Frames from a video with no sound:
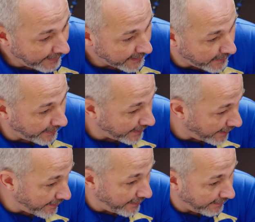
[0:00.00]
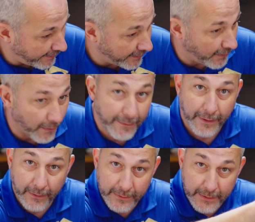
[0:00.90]
It's going underneath a door
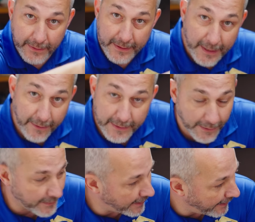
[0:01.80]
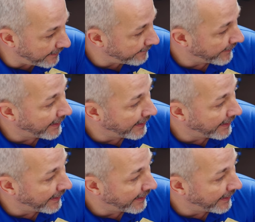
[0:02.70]
that goes to the stairs outside,